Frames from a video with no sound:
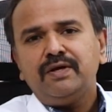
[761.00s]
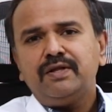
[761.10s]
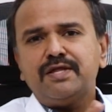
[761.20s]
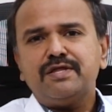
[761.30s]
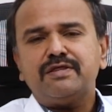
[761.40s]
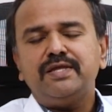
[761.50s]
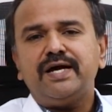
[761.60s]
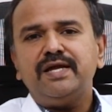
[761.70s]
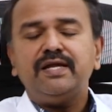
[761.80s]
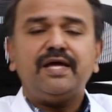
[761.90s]
This is
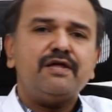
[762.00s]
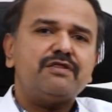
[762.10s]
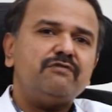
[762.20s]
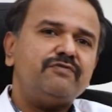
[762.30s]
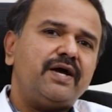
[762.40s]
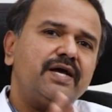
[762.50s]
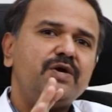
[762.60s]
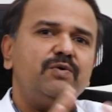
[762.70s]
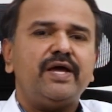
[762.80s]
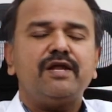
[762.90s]
done in case of
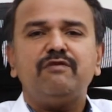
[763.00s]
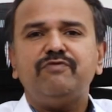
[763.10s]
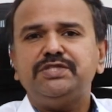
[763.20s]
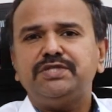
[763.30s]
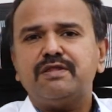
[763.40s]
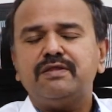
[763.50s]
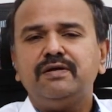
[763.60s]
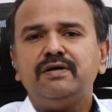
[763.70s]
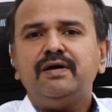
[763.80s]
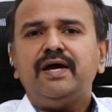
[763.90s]
acute anal fissures.
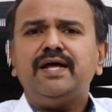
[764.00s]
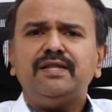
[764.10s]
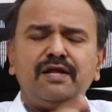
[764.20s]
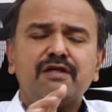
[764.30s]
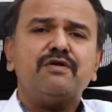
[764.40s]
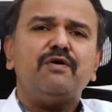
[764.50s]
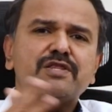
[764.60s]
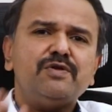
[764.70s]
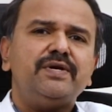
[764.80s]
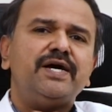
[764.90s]
And there is
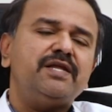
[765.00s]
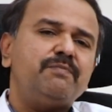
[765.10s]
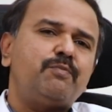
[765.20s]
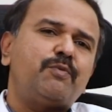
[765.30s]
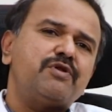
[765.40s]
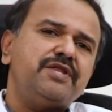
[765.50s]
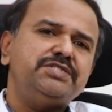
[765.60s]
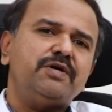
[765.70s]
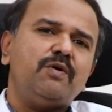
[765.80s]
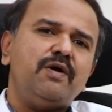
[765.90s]
also another
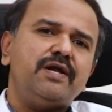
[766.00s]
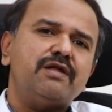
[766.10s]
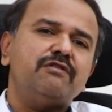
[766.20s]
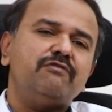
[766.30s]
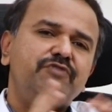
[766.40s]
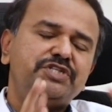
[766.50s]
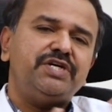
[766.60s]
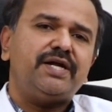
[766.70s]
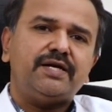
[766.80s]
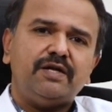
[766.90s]
procedure called as
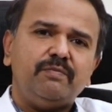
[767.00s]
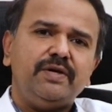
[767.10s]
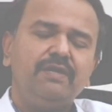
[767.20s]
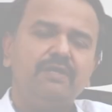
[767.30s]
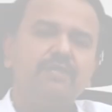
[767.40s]
fissurectomy,